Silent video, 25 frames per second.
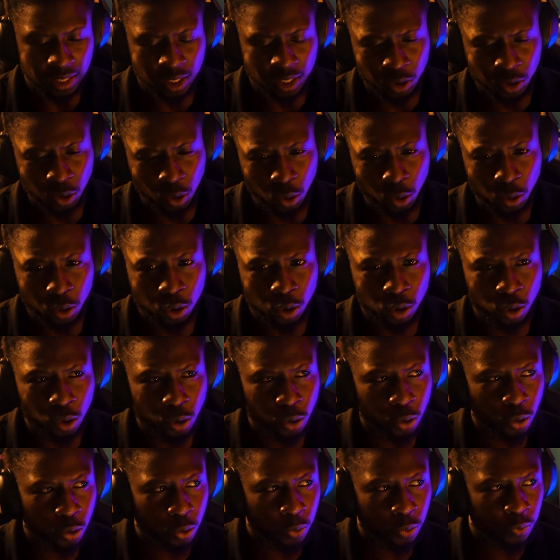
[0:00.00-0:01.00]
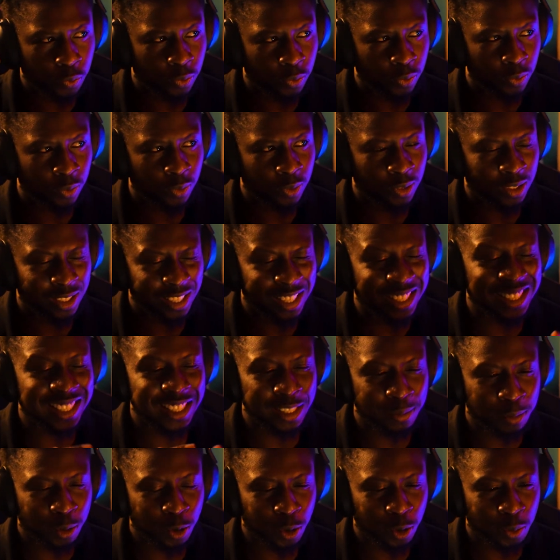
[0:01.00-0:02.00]
also, there
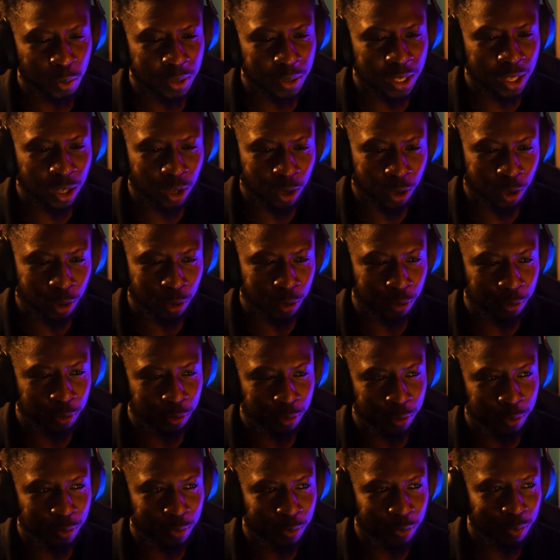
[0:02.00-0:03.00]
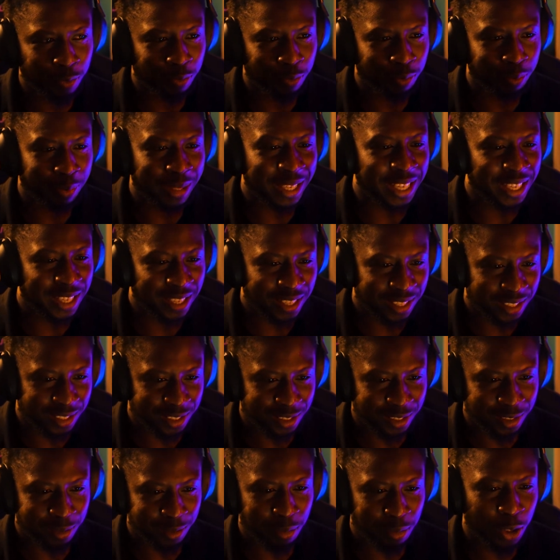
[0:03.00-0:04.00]
seems to be a lot of
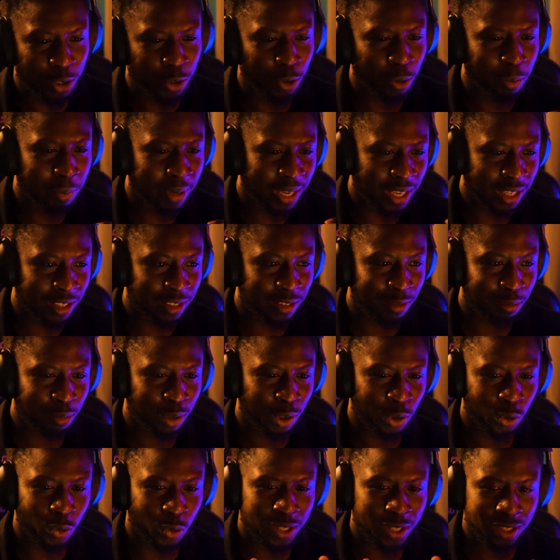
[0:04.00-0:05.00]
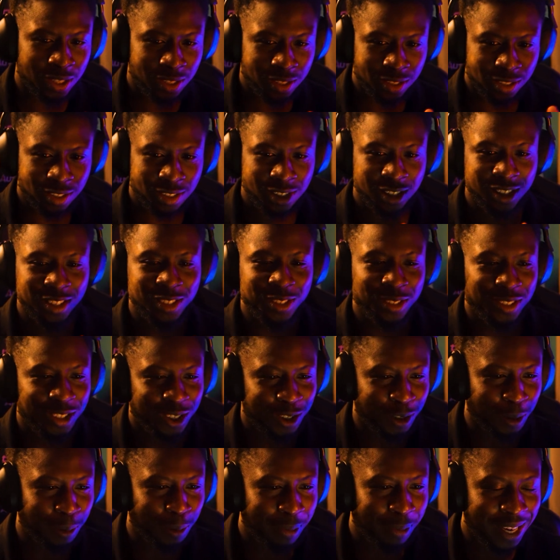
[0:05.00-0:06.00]
players, middlemen between the
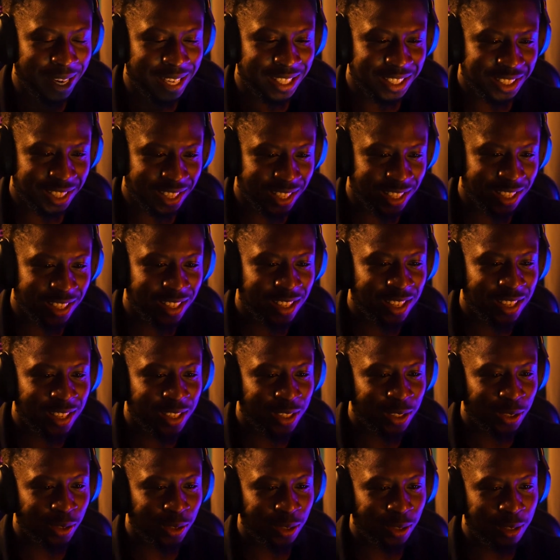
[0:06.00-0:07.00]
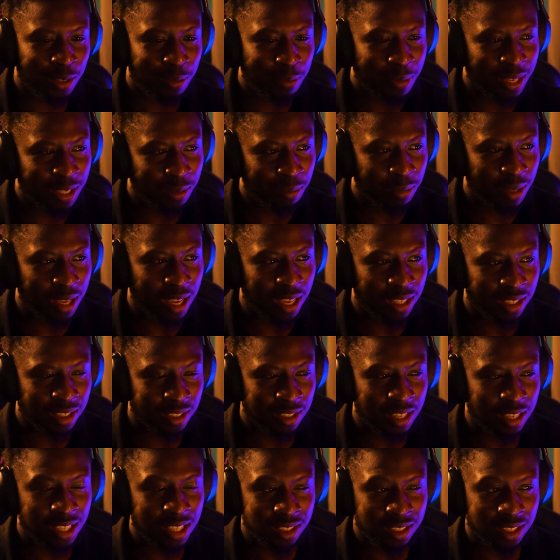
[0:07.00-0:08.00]
supply chain. So it makes me ask
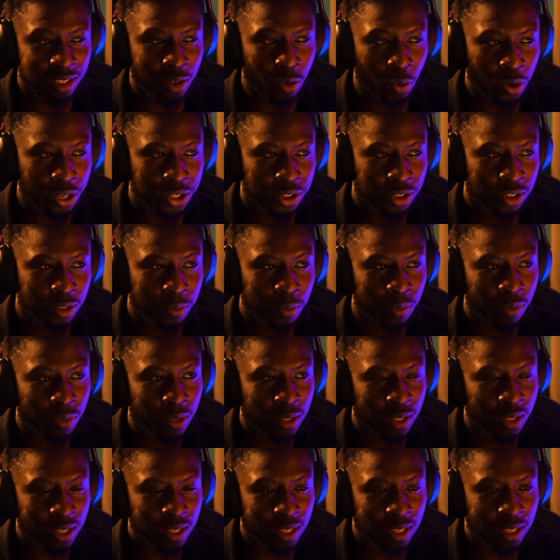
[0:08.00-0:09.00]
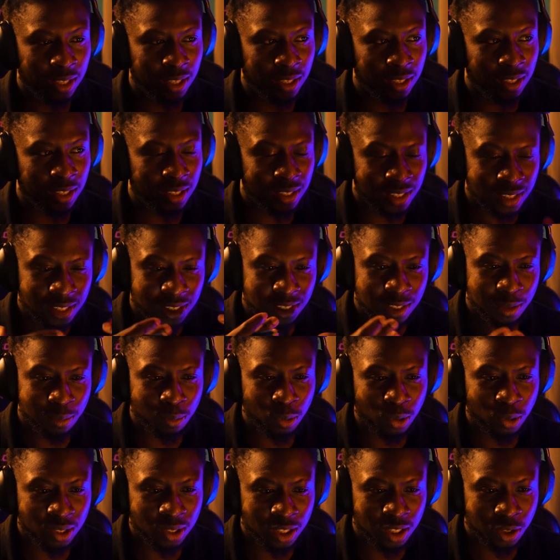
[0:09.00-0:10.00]
the question. This is
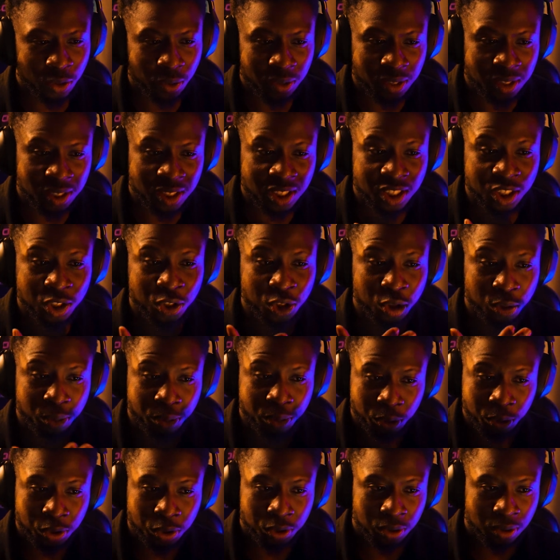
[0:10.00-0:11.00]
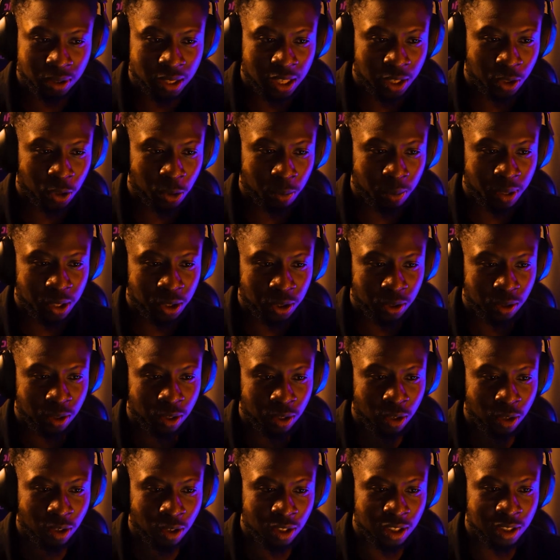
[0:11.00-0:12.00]
mostly during the distribution, like you
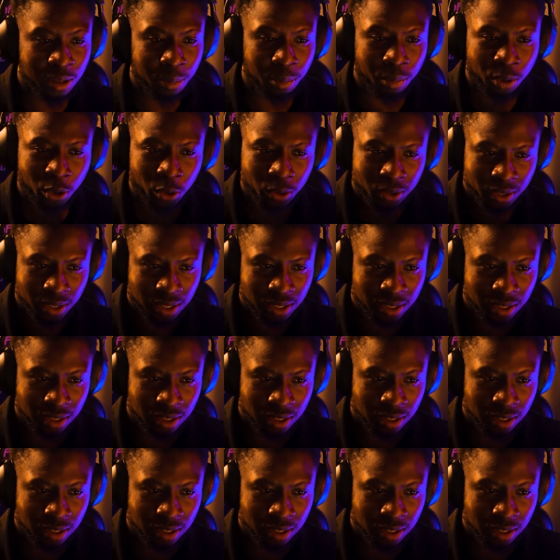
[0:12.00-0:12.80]
mentioned, not the processing.